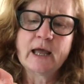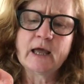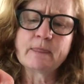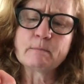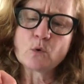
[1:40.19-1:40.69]

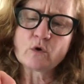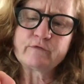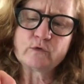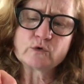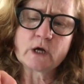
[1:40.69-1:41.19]
and the more
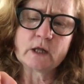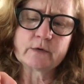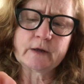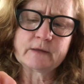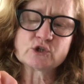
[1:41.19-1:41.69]
food
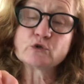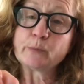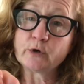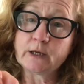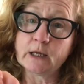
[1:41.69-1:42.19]
coloring that you
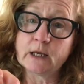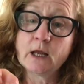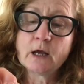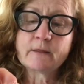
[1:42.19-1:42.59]
put in,